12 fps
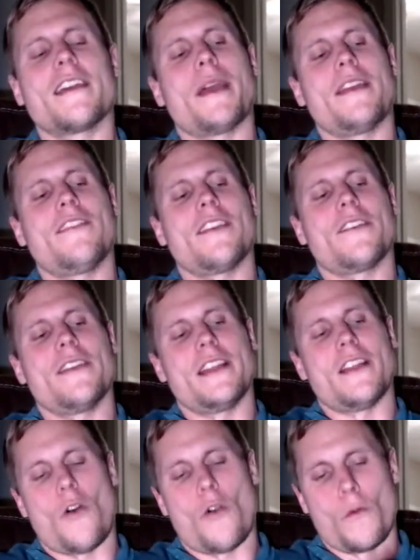basically
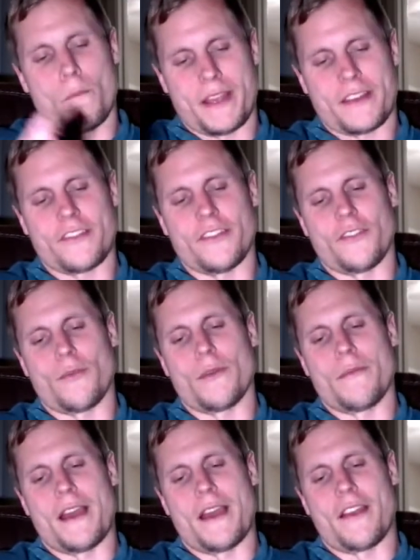the whole picture is
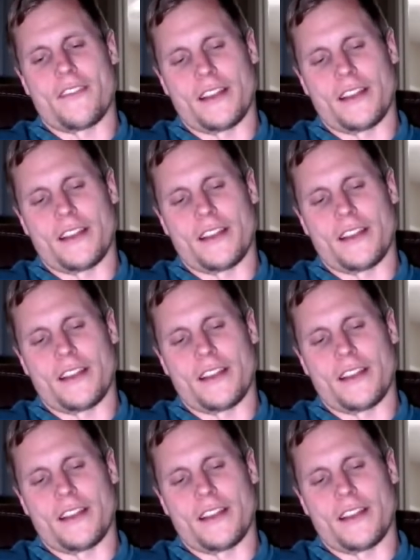what matters.